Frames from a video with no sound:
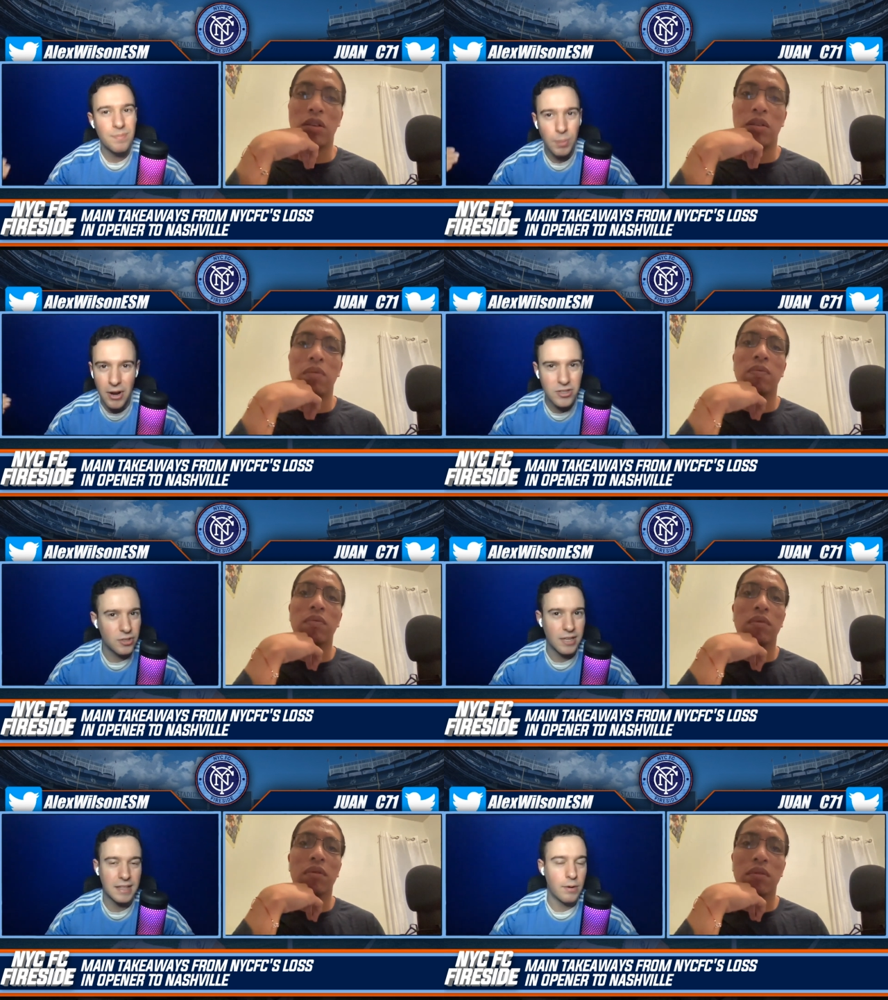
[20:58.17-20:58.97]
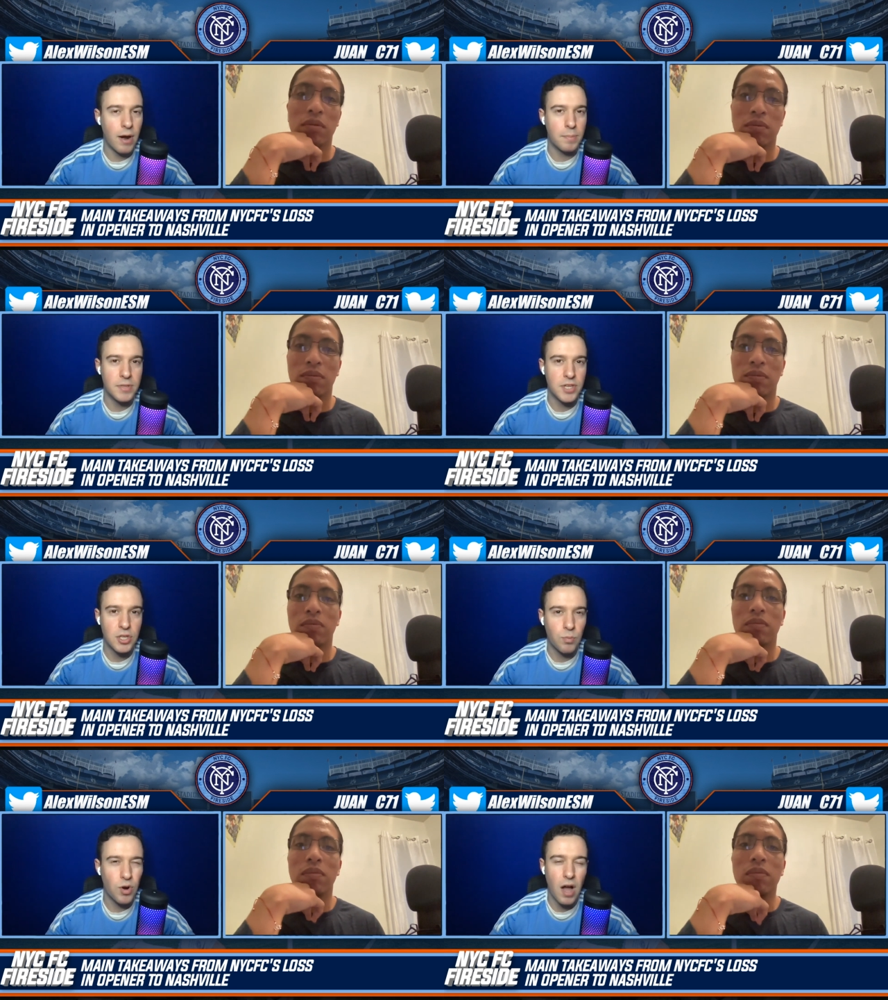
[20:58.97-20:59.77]
Speaker 1: Players look like they were out of
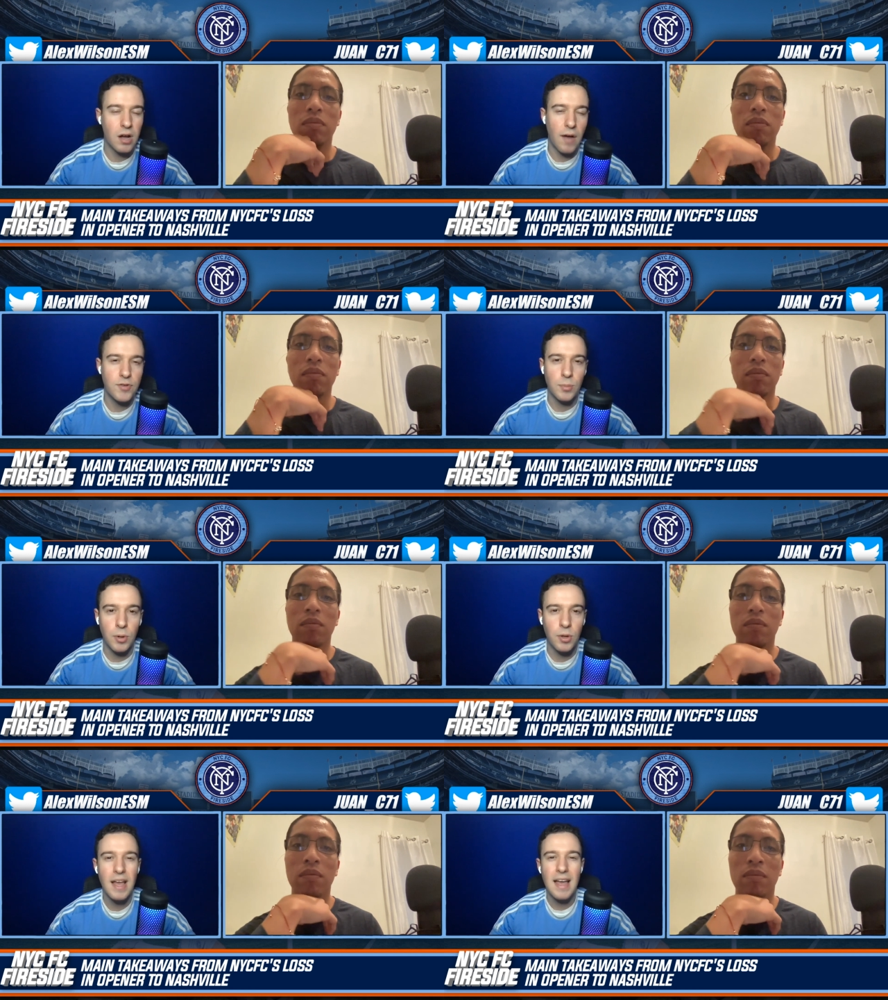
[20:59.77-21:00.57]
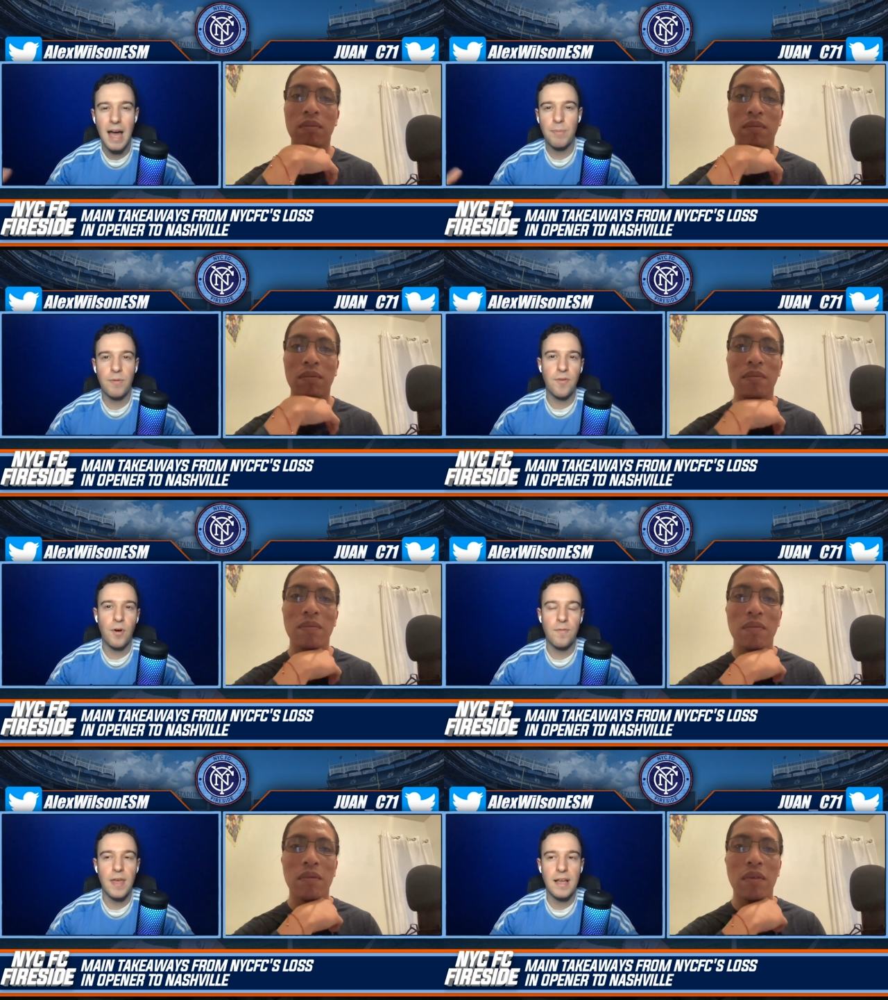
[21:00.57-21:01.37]
position. We're not comfortable. Mm-hmm. I prefer
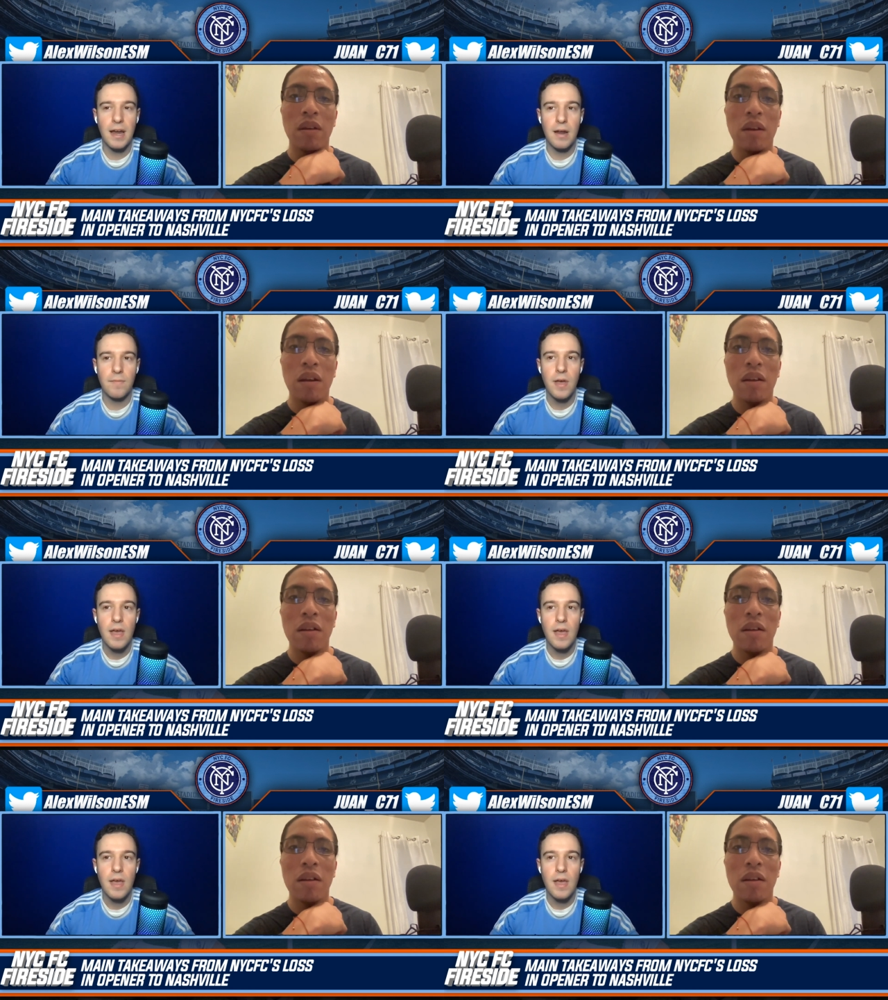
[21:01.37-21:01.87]
if they kind of